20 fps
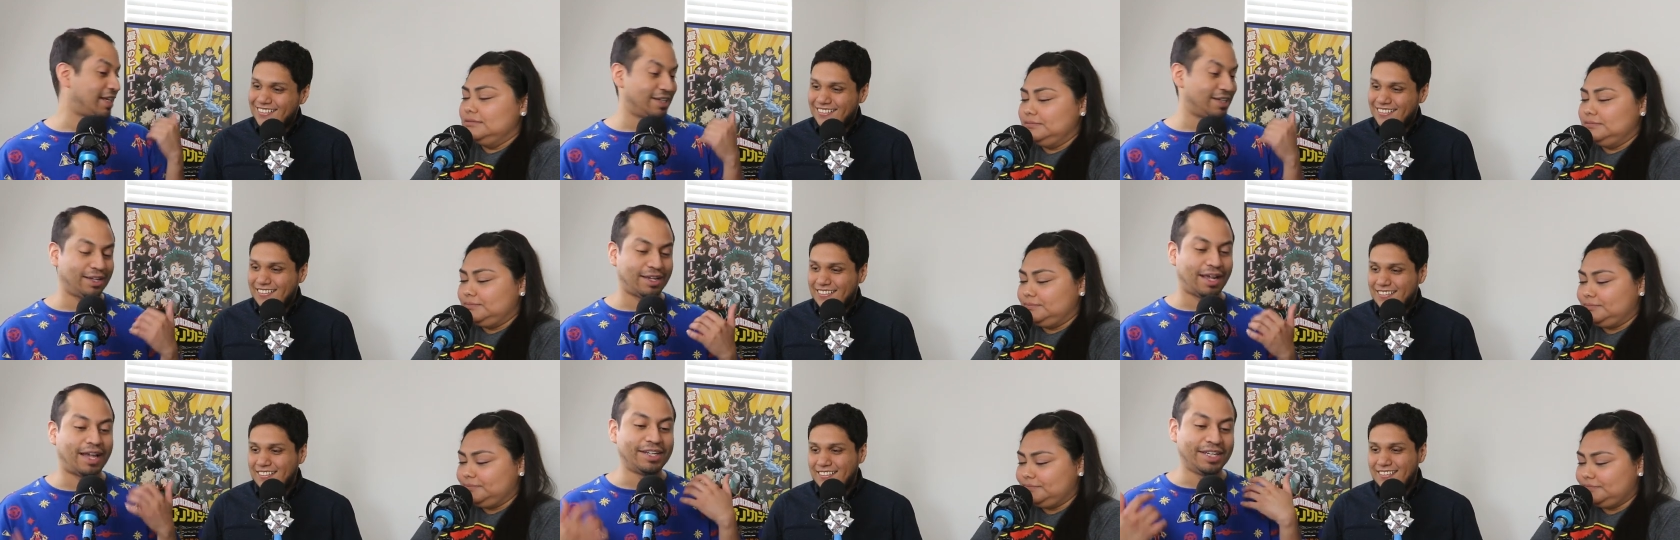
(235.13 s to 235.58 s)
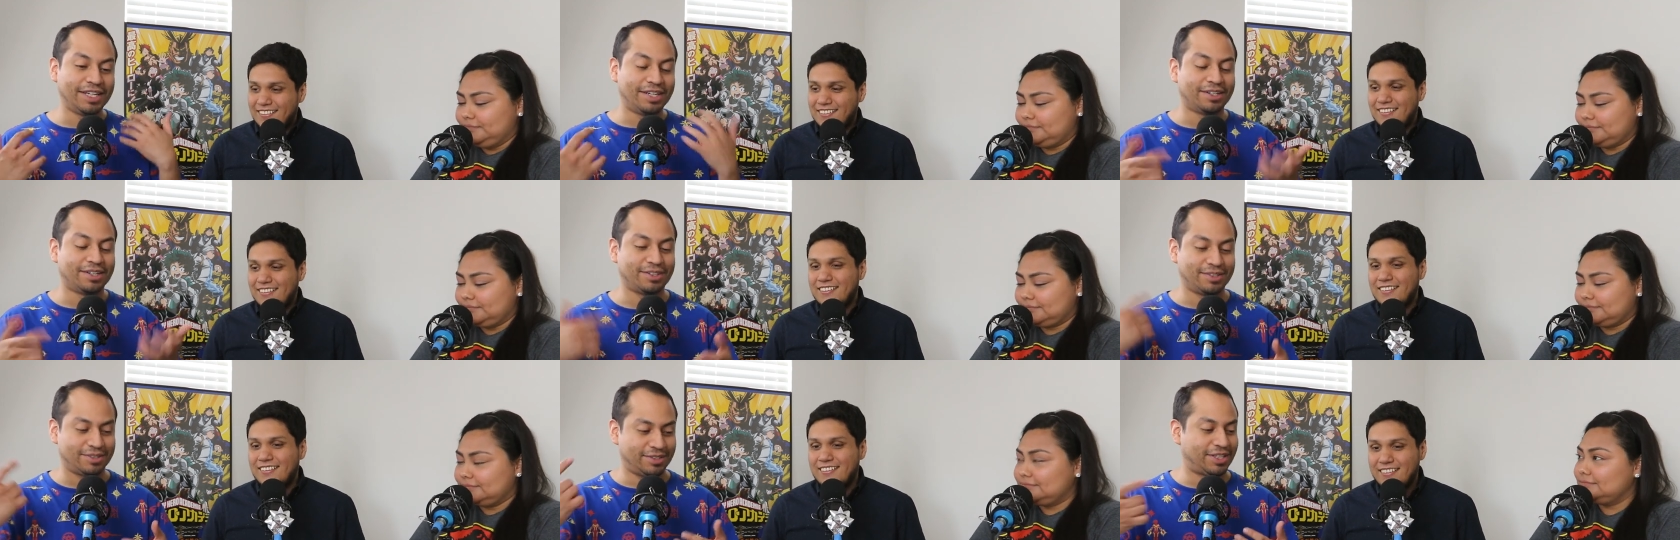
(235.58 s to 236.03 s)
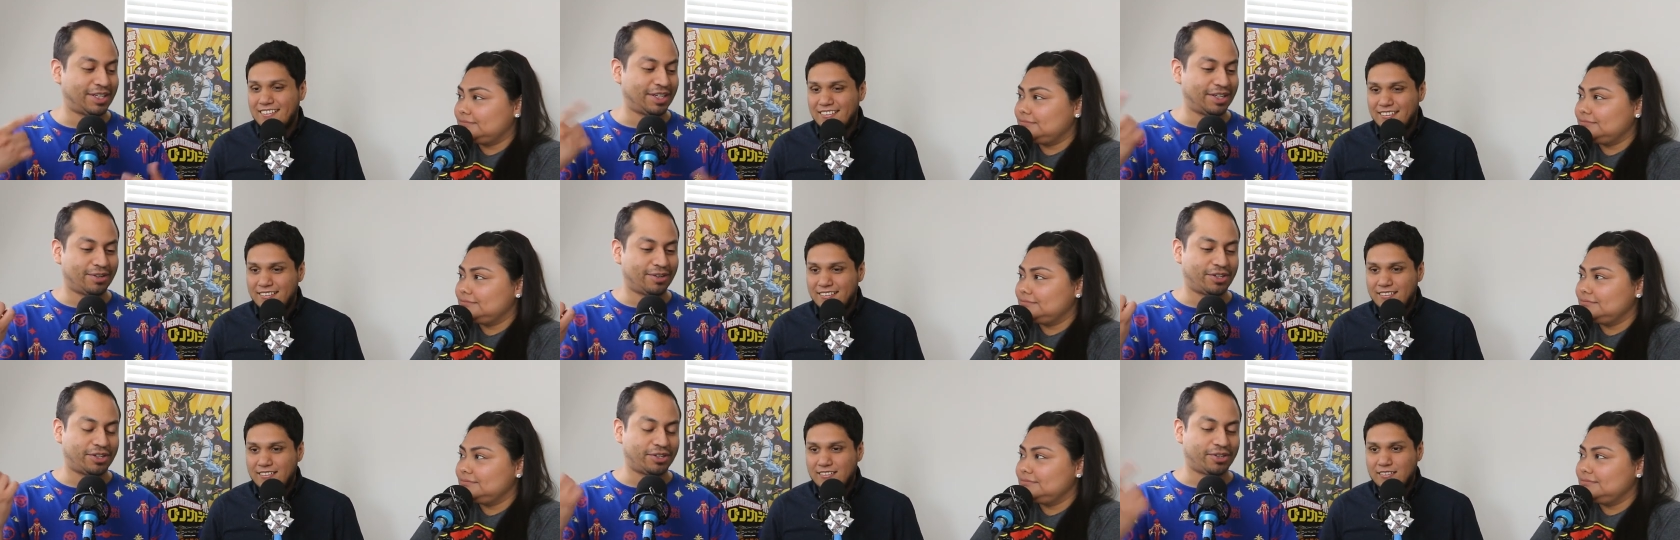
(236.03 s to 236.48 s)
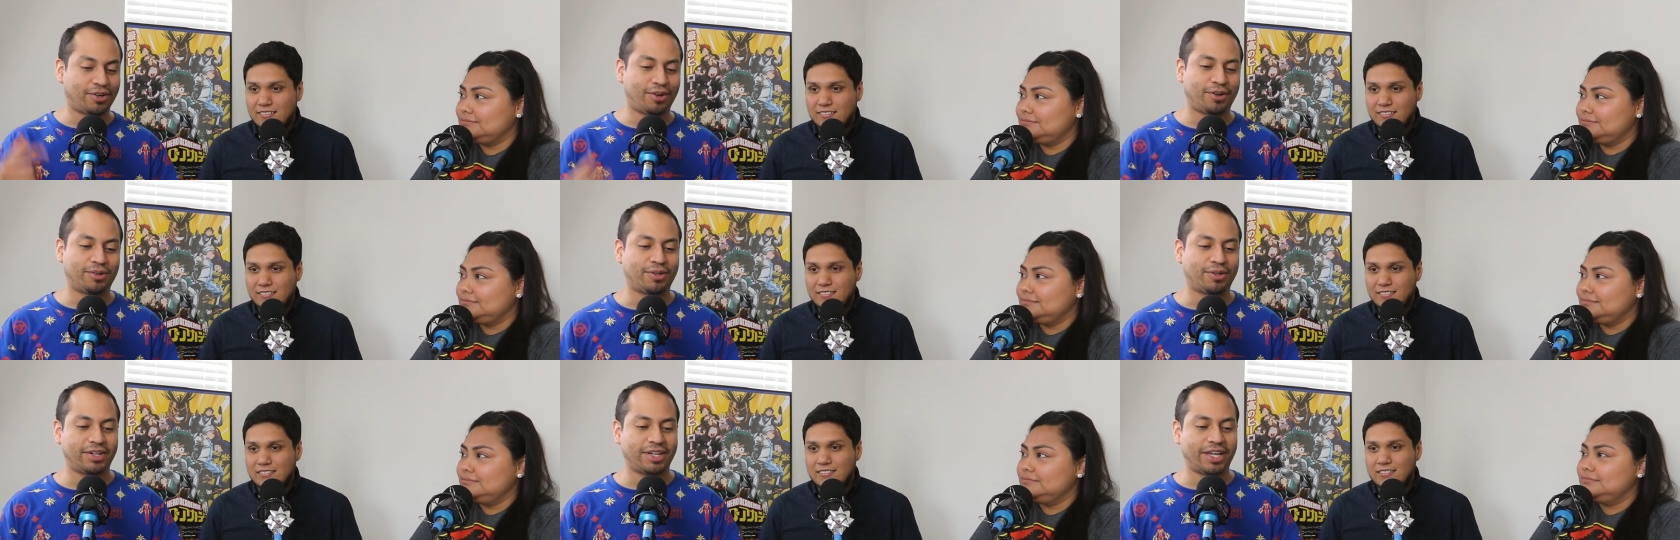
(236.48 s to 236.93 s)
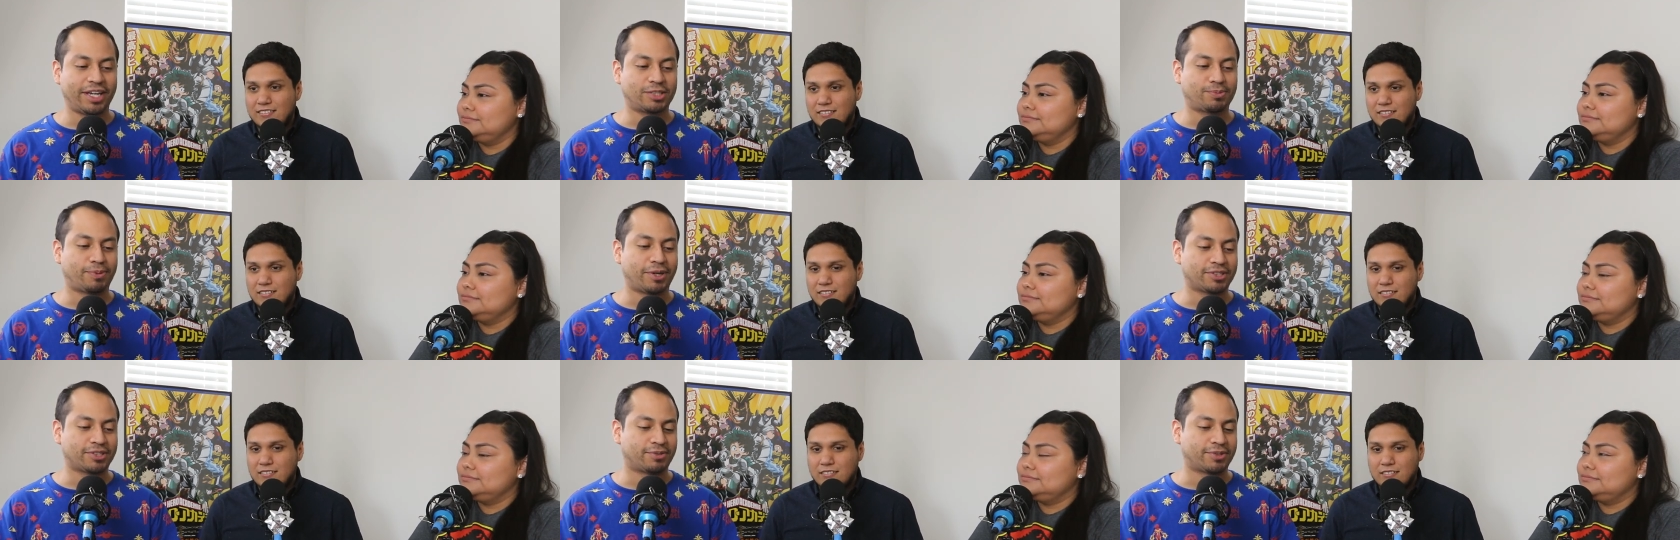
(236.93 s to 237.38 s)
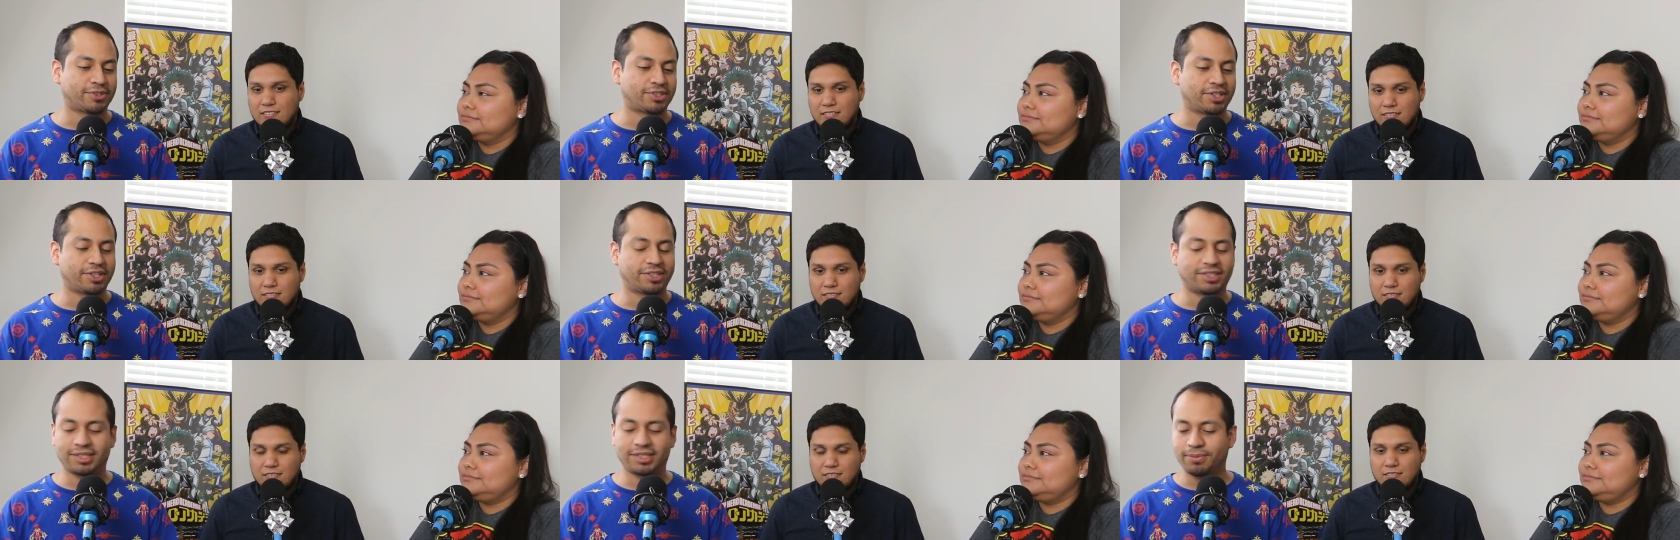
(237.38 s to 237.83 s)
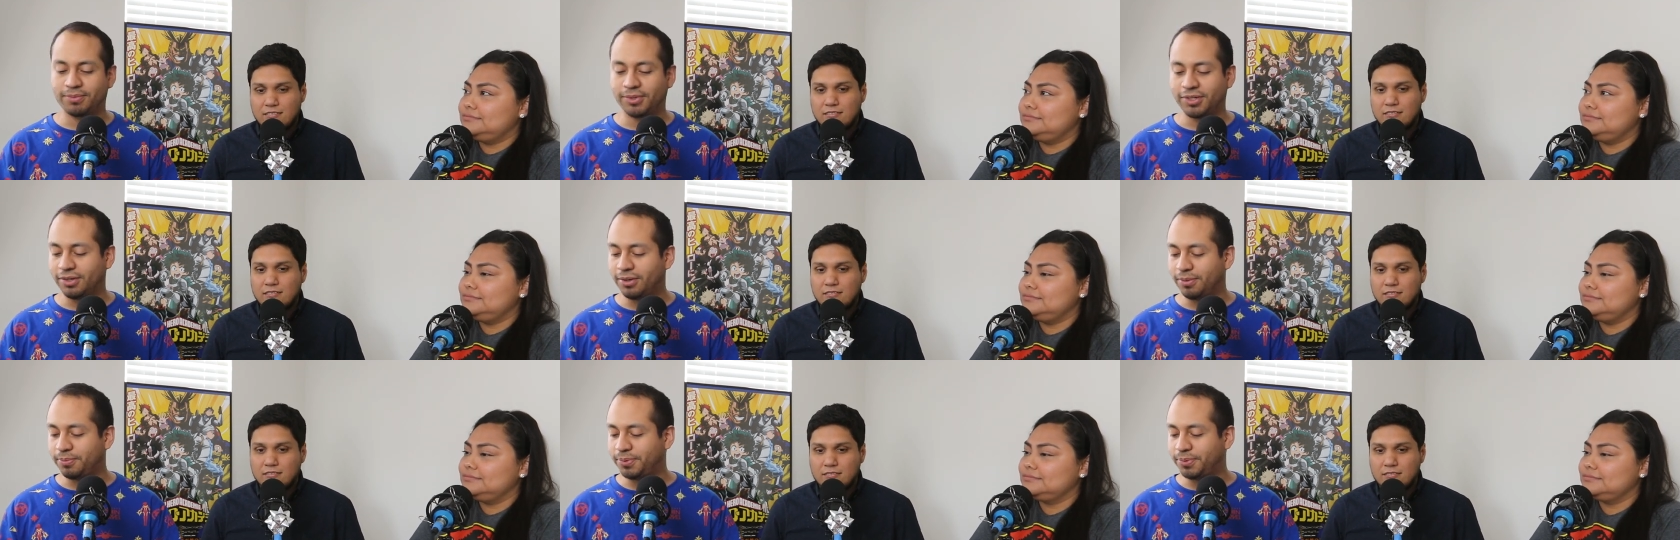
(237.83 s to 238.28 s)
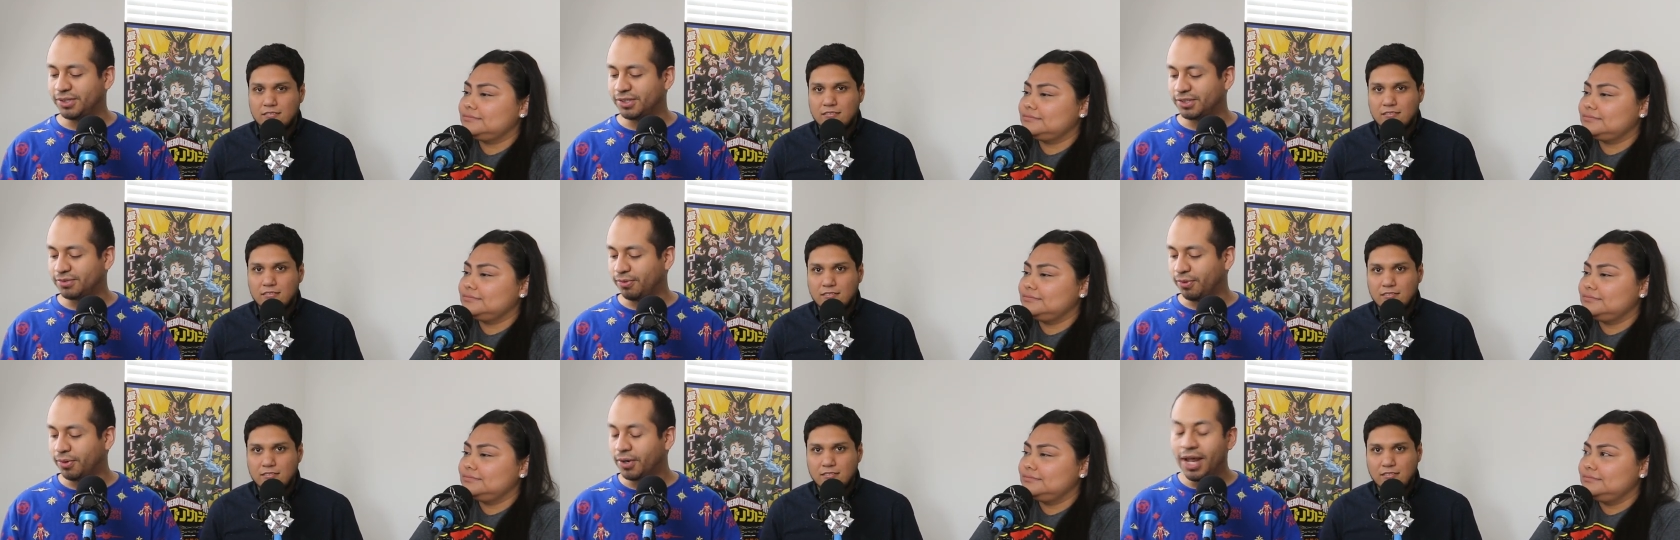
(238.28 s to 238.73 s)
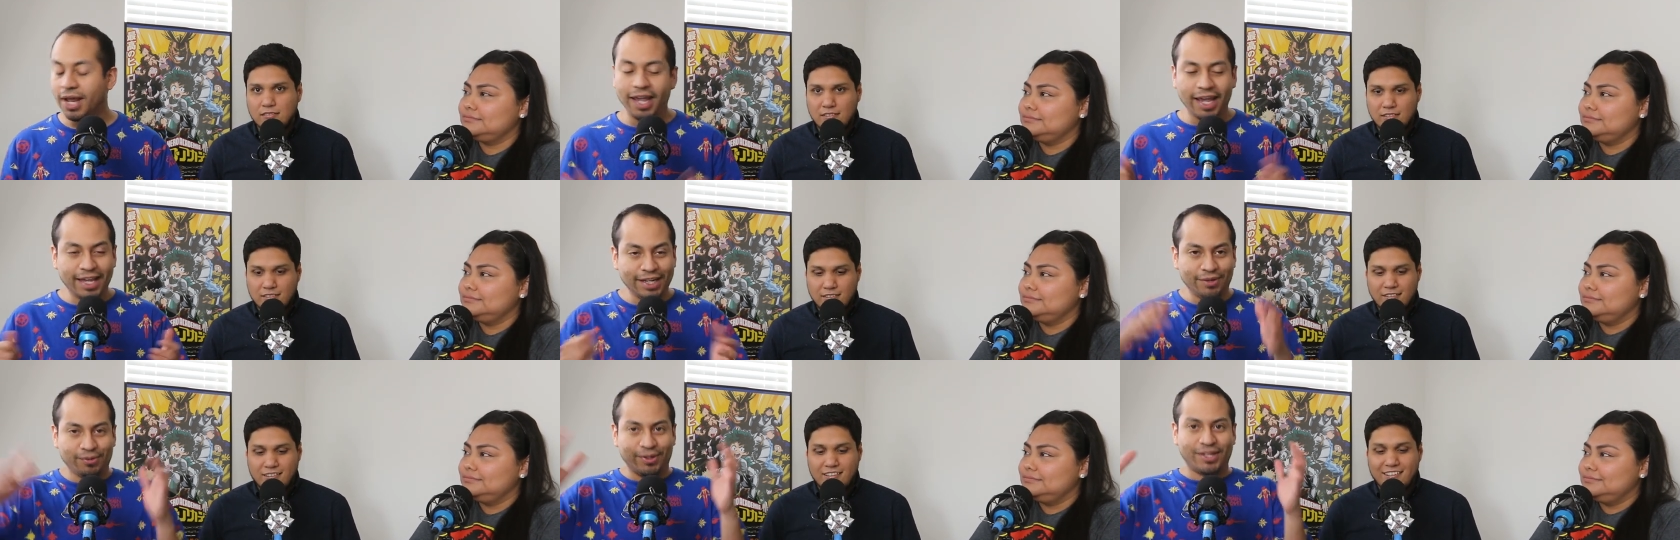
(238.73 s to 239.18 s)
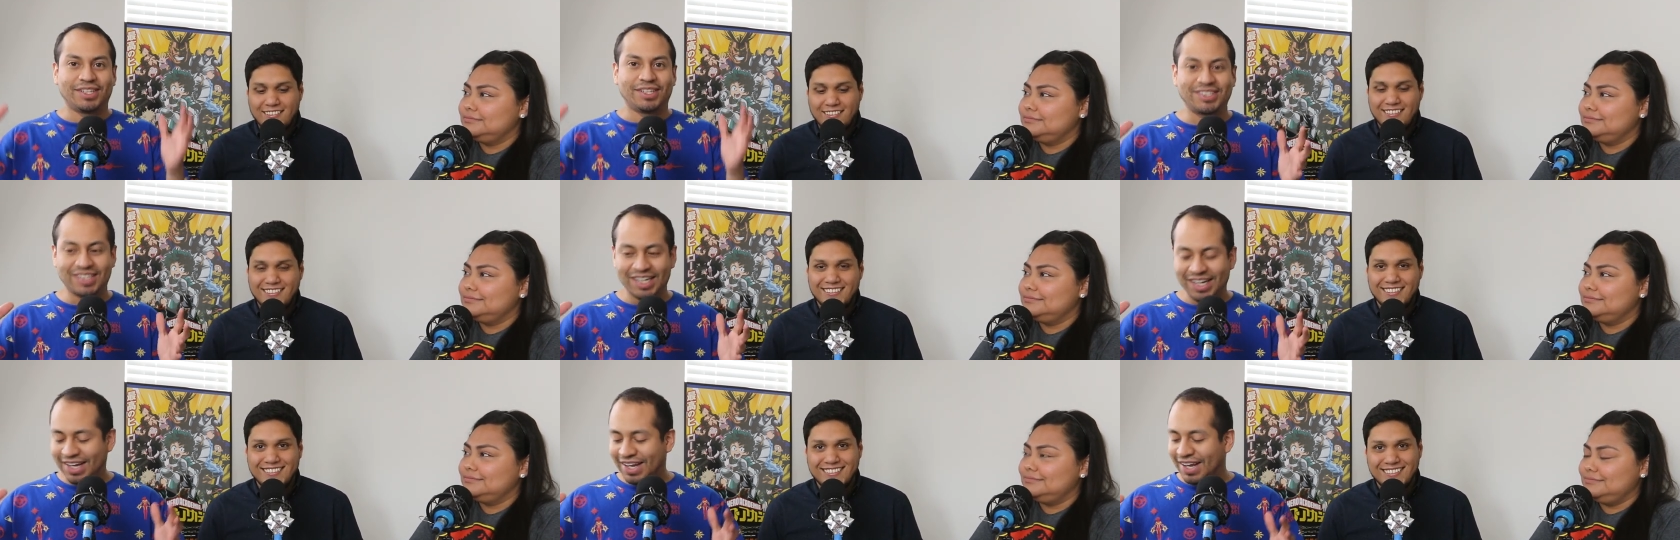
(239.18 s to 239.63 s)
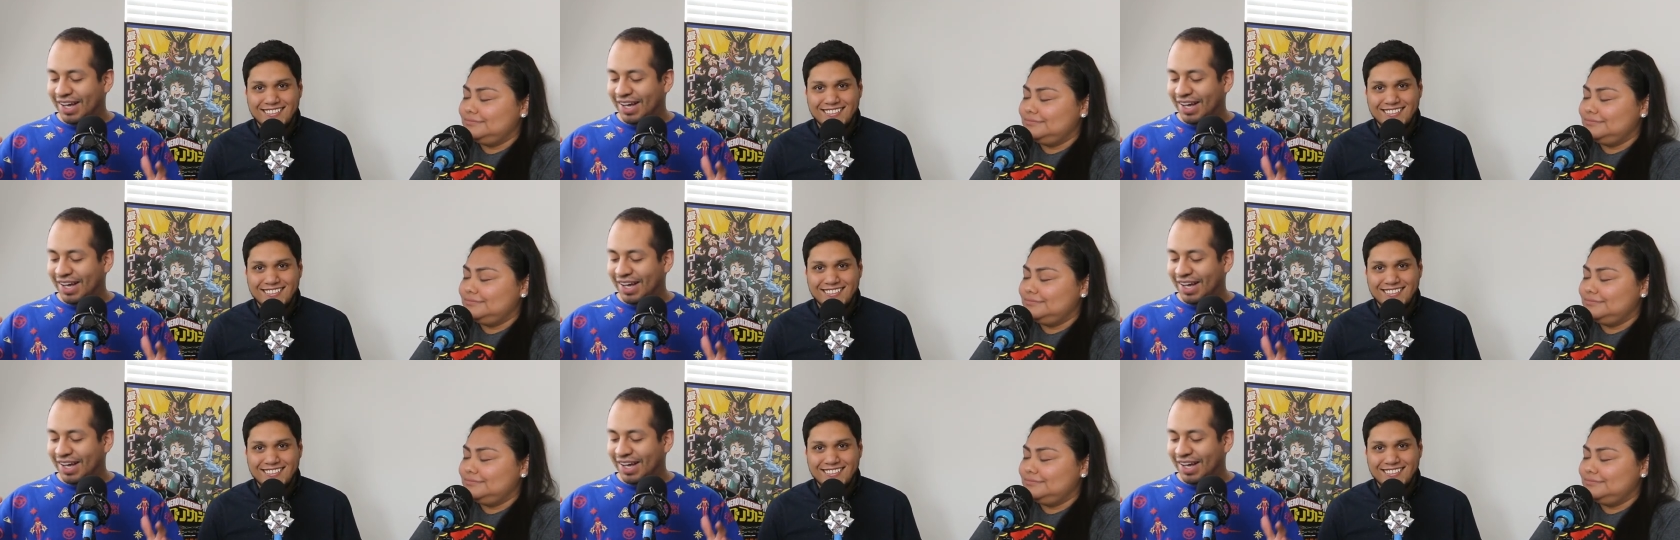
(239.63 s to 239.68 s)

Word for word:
Speaker 1: yeah, I need to get good on the Xbox version because I'm good on PS4. Anyways,